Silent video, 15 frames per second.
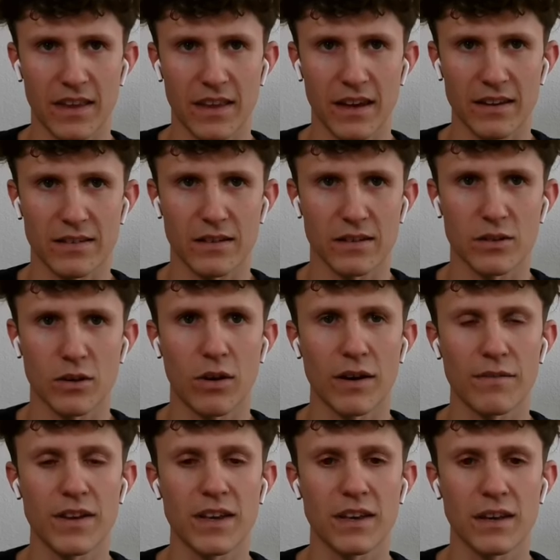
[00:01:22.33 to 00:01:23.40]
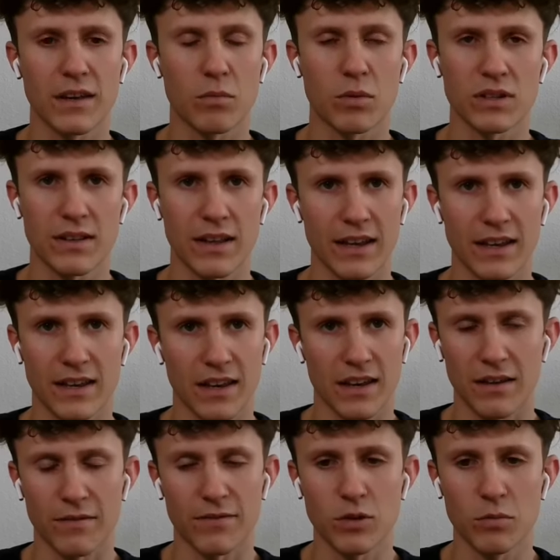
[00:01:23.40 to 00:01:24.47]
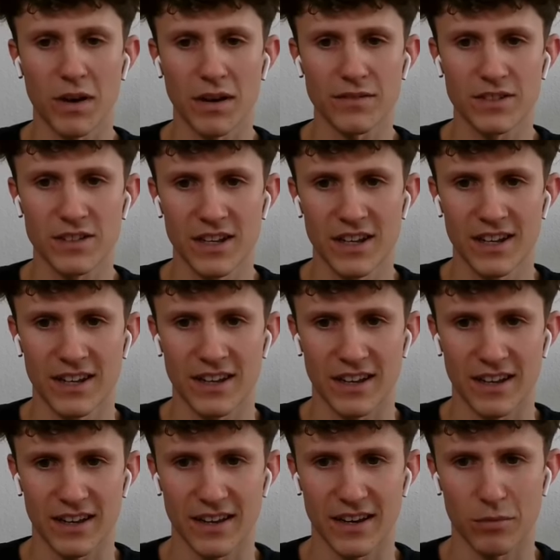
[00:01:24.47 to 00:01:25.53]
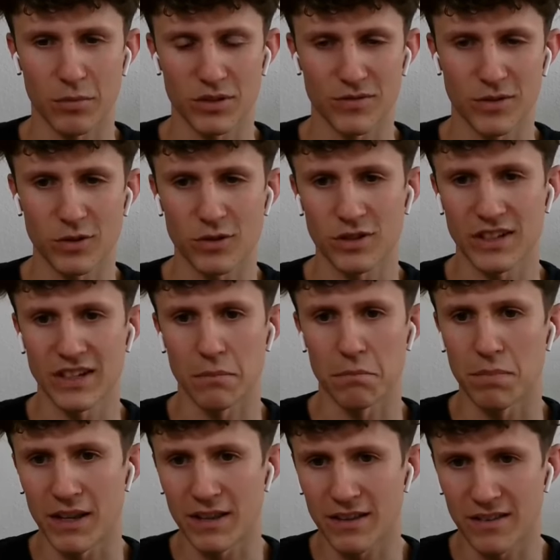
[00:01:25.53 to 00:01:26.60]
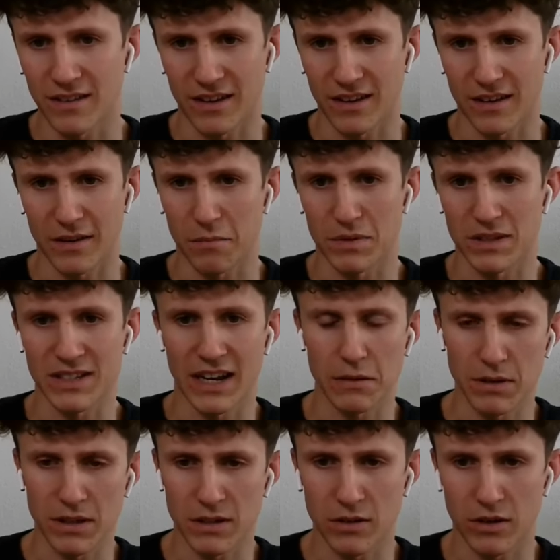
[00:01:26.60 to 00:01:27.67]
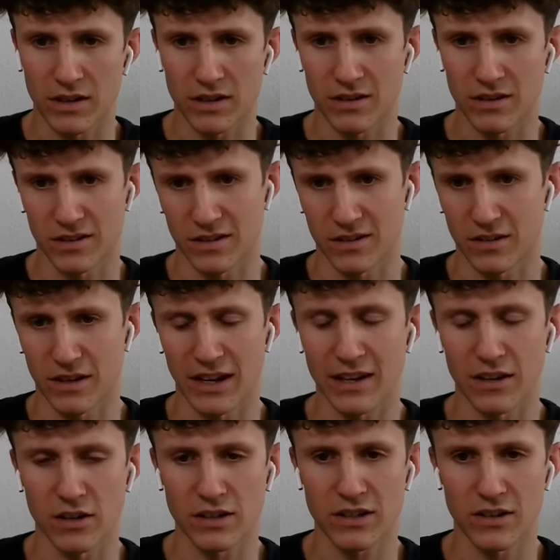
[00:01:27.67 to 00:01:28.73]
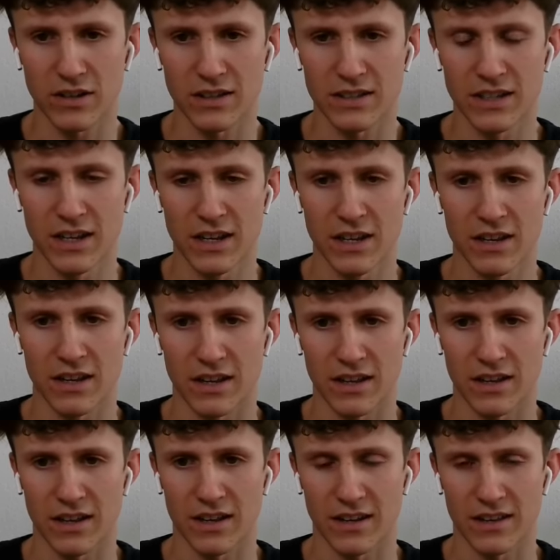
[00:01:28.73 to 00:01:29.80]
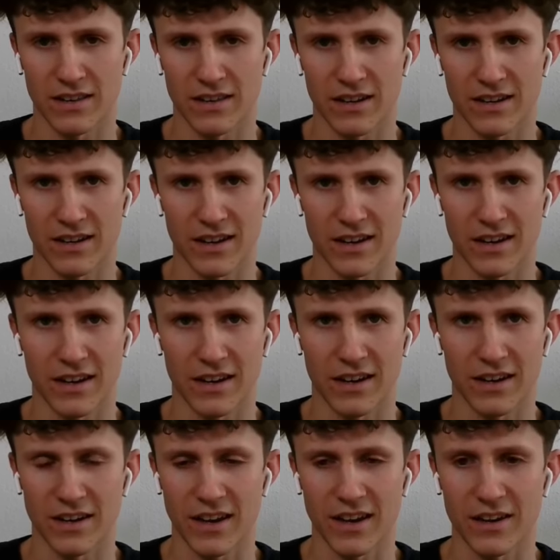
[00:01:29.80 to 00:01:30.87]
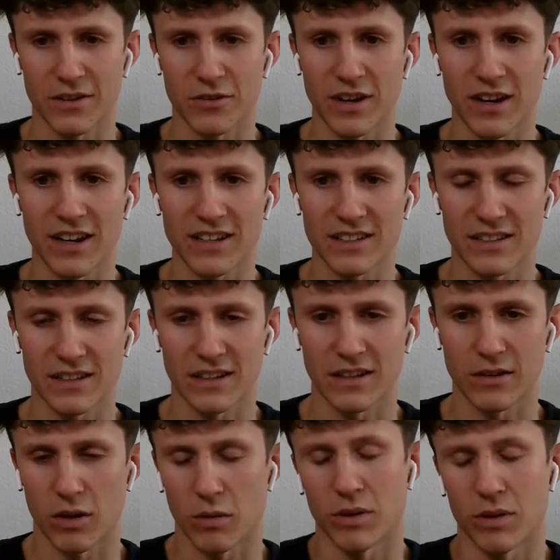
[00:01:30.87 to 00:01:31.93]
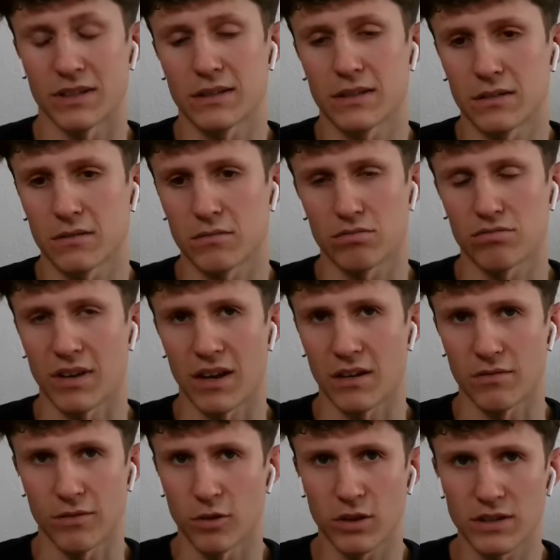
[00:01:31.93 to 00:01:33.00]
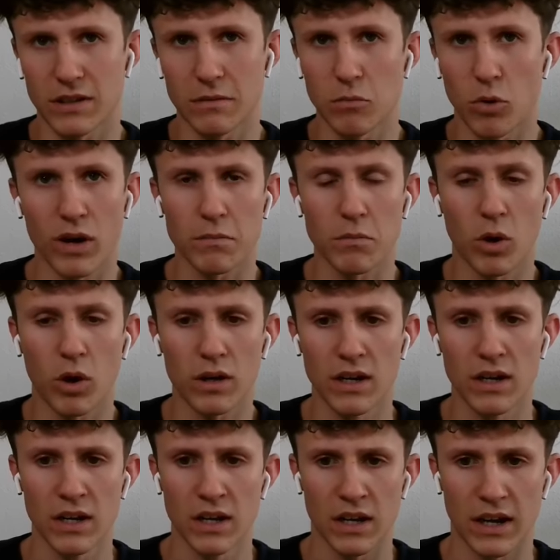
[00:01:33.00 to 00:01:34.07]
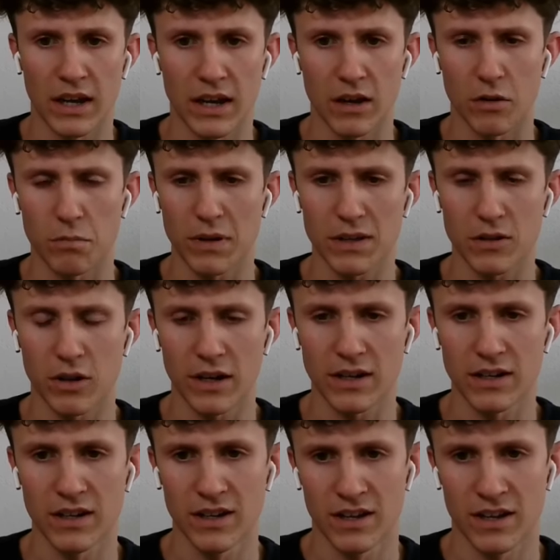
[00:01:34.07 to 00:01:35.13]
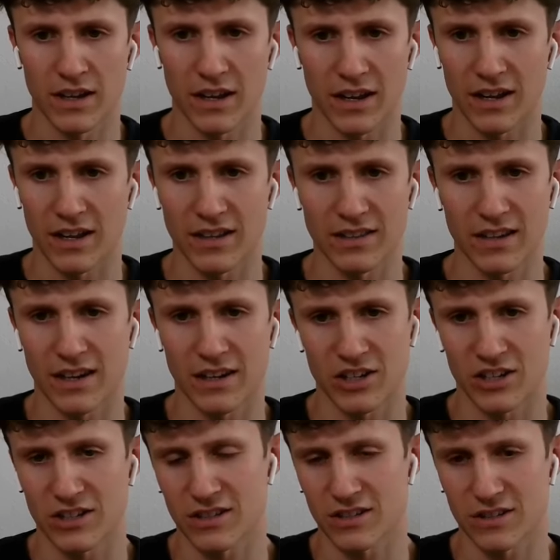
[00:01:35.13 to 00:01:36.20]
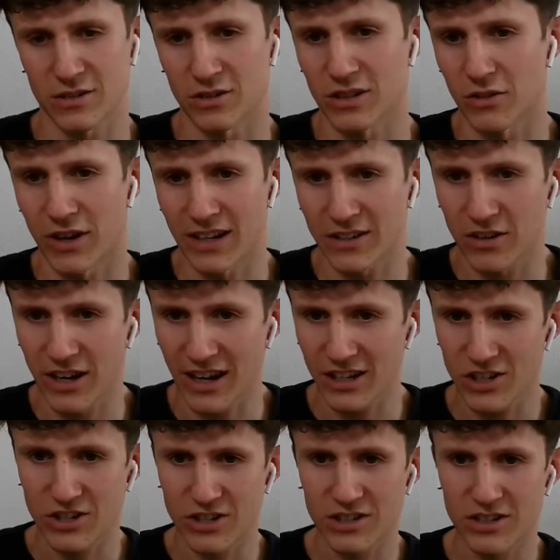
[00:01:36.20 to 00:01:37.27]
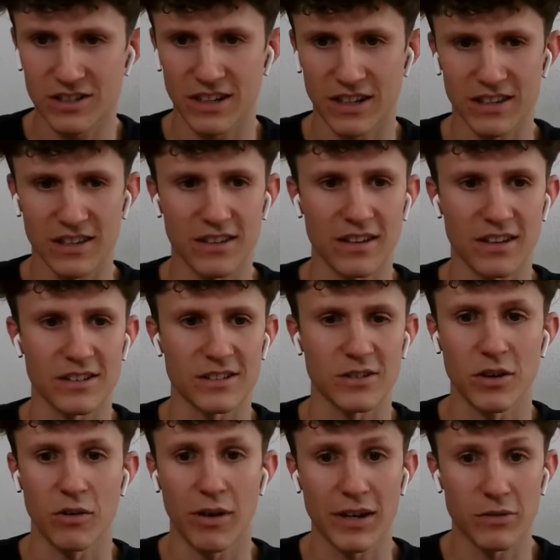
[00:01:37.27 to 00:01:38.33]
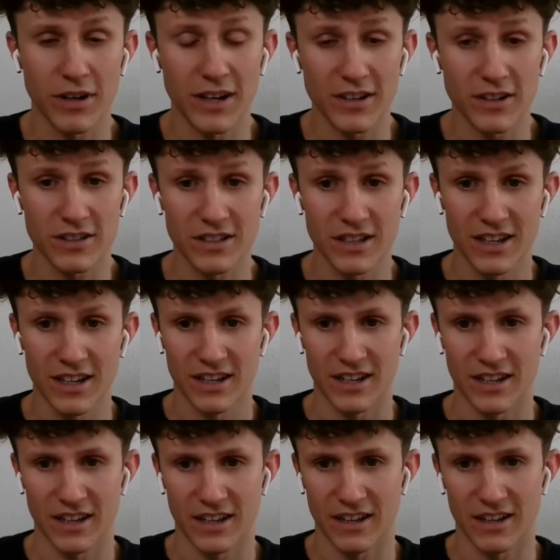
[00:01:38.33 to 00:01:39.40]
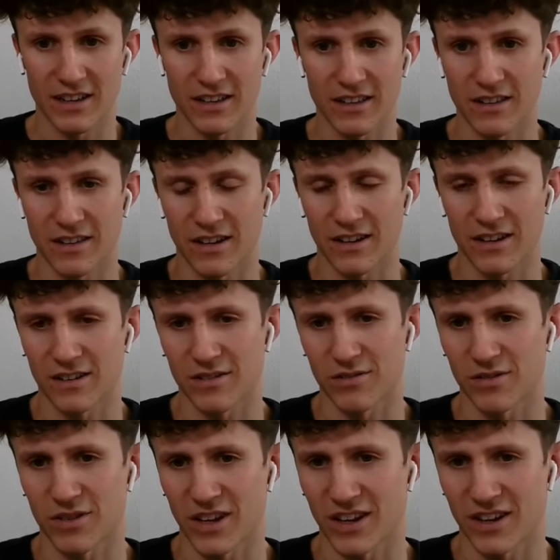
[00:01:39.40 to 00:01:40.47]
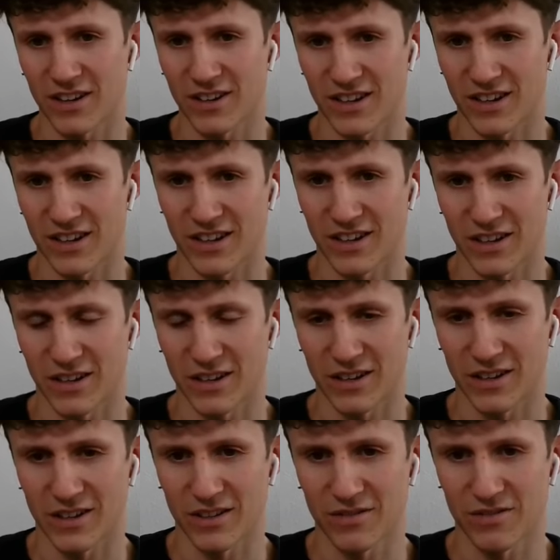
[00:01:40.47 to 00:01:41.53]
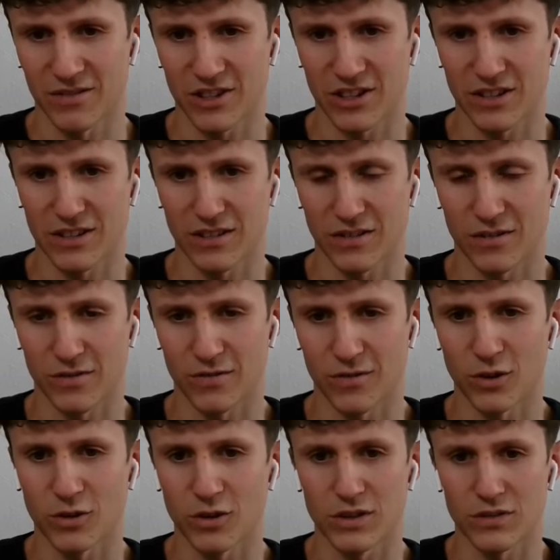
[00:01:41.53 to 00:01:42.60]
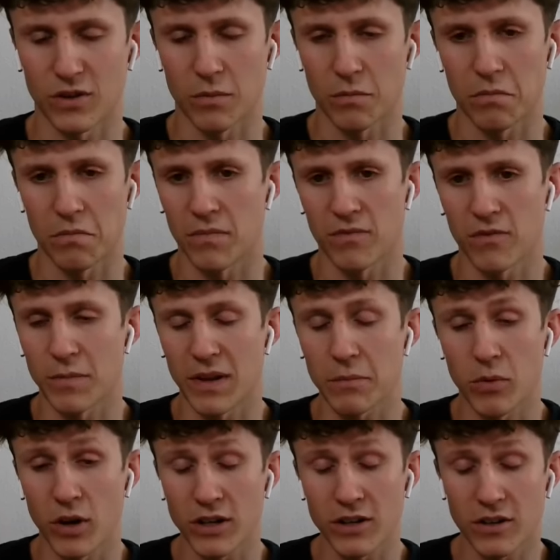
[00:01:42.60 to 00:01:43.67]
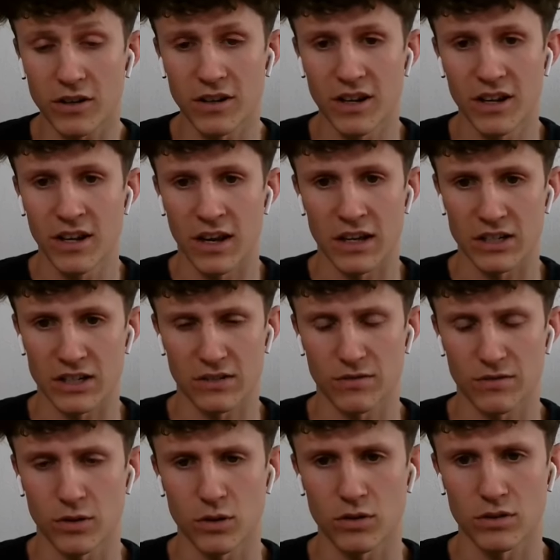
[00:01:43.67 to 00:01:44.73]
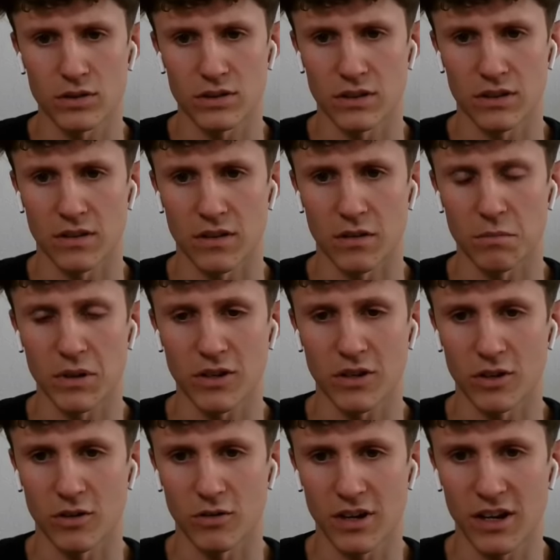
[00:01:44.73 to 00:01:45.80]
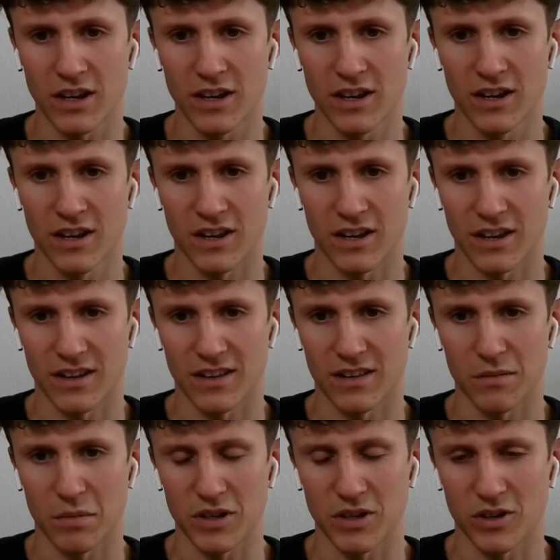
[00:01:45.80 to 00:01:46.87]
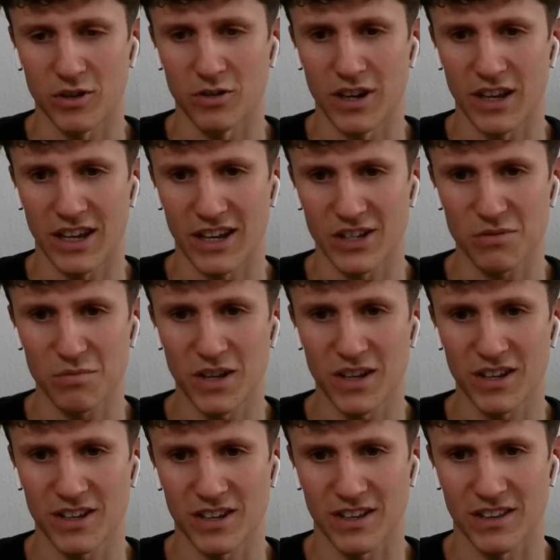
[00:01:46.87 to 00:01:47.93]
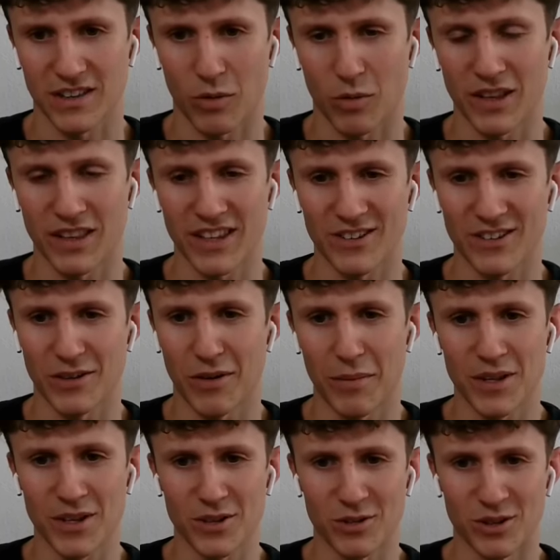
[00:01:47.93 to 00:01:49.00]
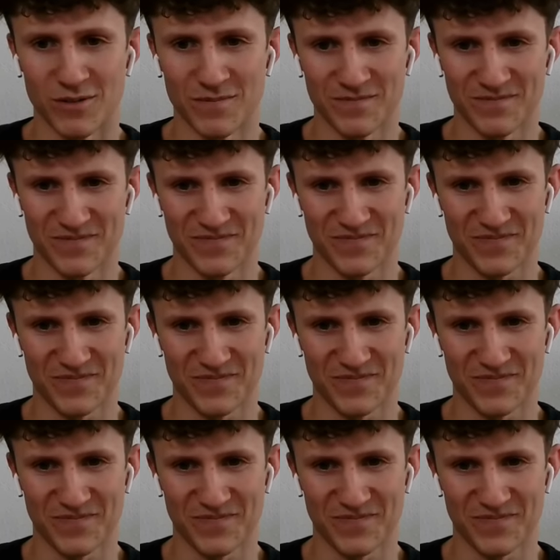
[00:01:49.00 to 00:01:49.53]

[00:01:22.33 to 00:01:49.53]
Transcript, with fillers: Yes. So I think it was like a, a few months. Uh, I was focusing a bit uh, beside Bitcoin uh, on other altcoins. Uh, and then I yeah realized uh, I was yeah focusing more and more uh, on Bitcoin. And then I just got the right connections and uh, saw the right videos. And then, yeah, I just uh, focused from, from that point on. I just focused on, on Bitcoin only, and Bitcoin only catched me. And I went down the rabbit hole.